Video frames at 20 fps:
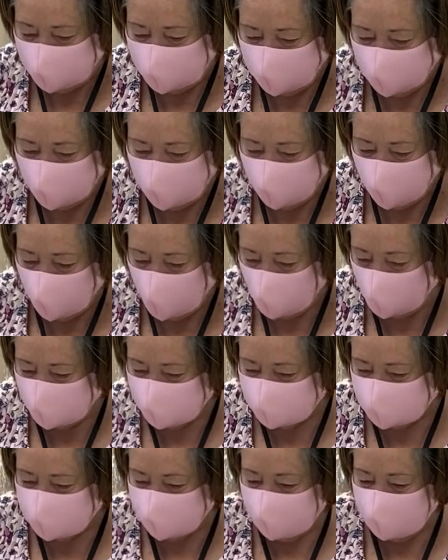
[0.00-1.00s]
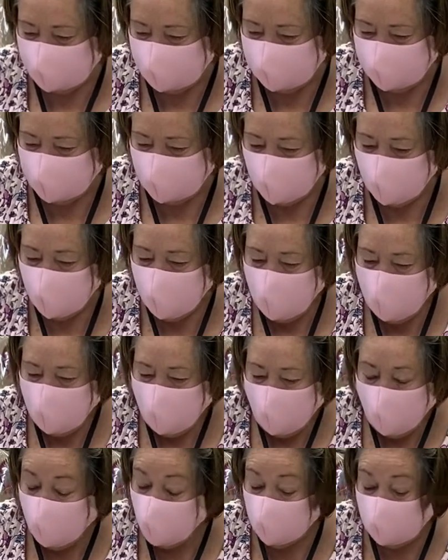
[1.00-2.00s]
little forest scene,
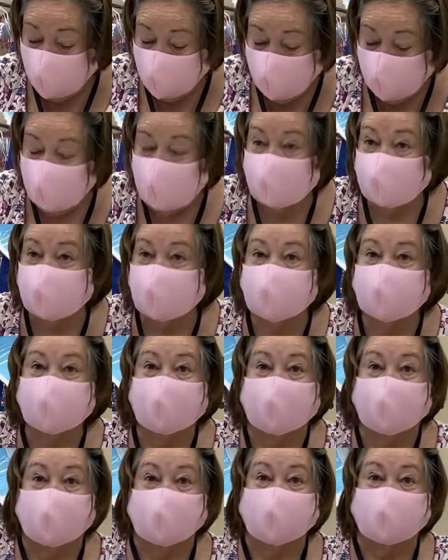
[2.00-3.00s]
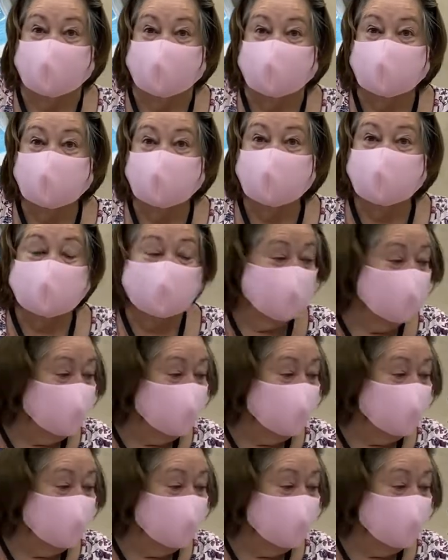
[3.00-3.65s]
or you could make little animals.